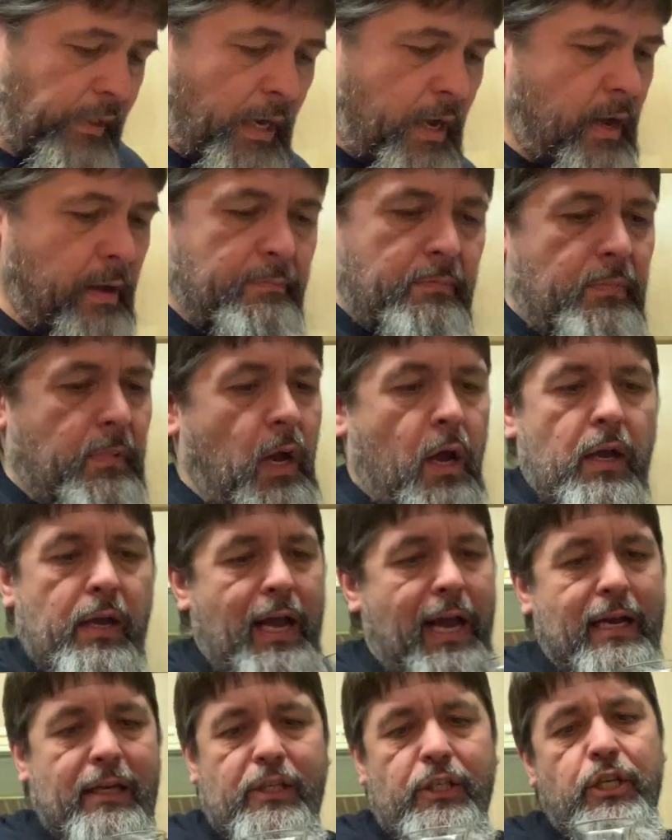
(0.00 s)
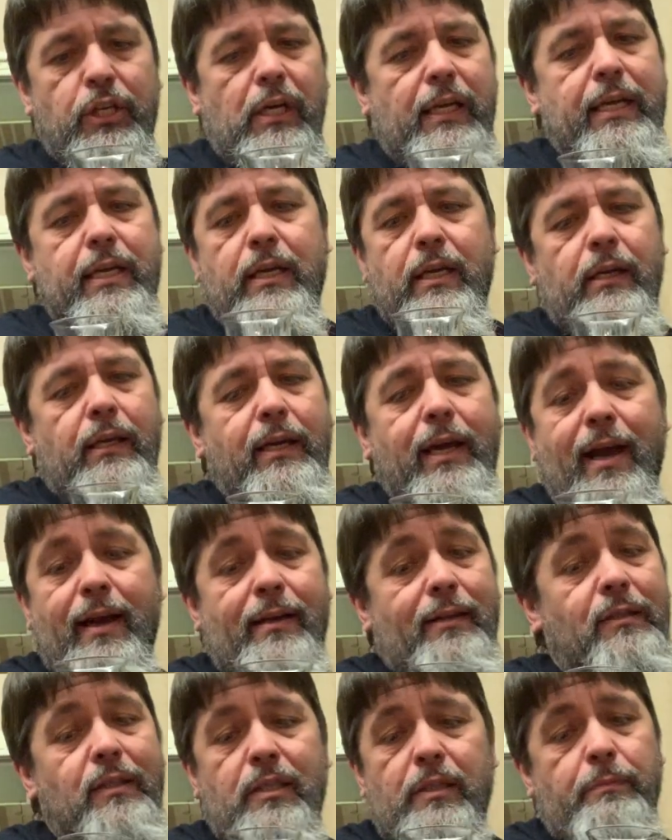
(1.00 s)
Um, I actually
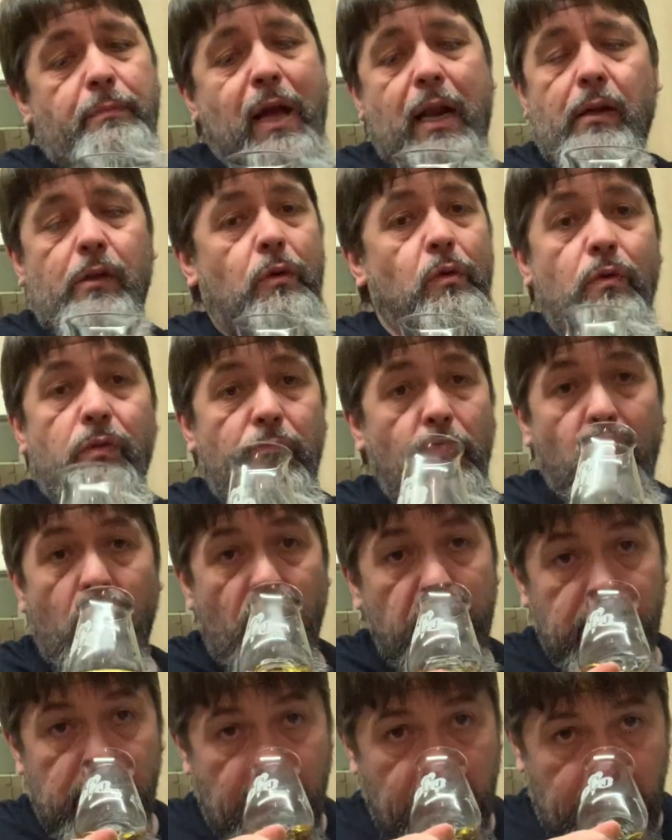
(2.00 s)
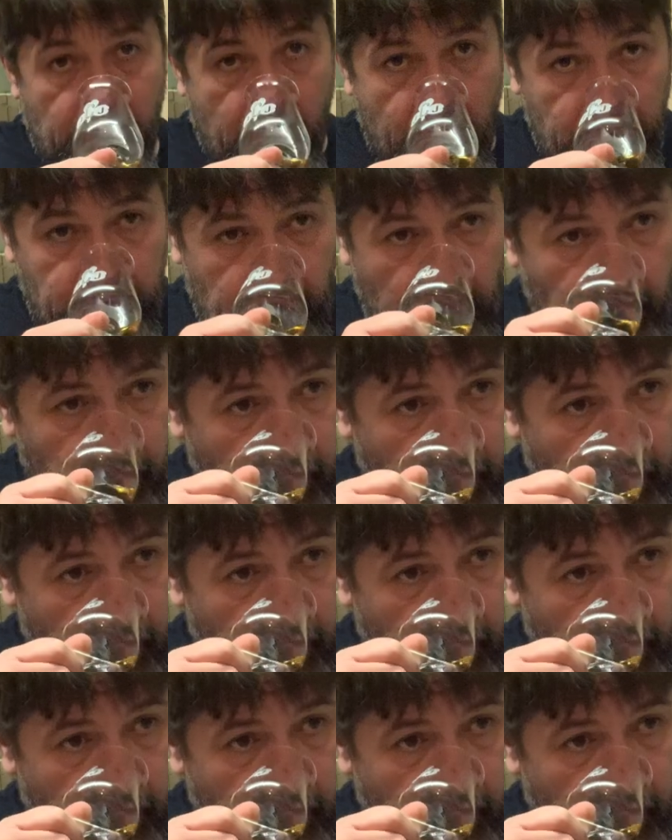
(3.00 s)
can't smell an awful lot in that glass.